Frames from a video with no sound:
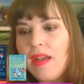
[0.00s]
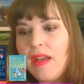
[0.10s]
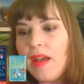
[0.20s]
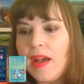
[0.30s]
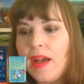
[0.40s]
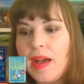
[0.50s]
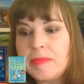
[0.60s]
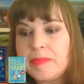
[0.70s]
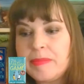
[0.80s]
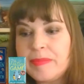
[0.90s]

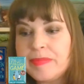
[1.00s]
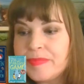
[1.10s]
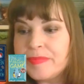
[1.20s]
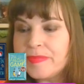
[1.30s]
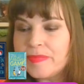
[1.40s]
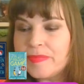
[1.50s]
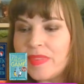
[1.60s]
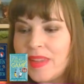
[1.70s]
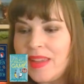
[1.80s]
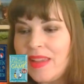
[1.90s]
Um,
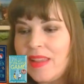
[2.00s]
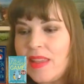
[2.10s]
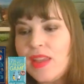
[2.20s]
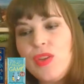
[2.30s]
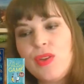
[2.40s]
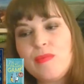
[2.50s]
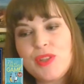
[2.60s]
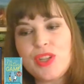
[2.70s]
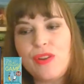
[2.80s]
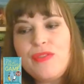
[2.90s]
Thank you,
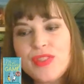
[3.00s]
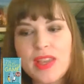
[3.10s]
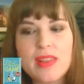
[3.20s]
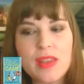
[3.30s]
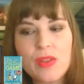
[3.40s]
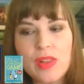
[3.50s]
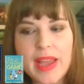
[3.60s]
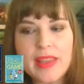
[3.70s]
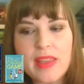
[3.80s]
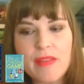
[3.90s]
Michelle, for saying that you like
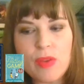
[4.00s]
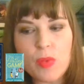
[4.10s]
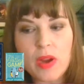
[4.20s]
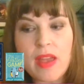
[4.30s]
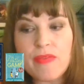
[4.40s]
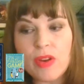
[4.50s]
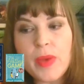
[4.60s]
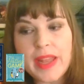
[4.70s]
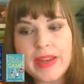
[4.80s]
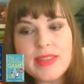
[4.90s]
the
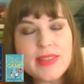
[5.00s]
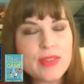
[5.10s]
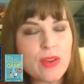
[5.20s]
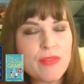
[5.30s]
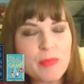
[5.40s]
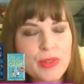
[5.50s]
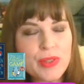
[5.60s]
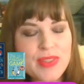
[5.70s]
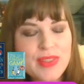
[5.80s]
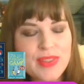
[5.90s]
everywhereness of the
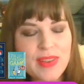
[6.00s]
books.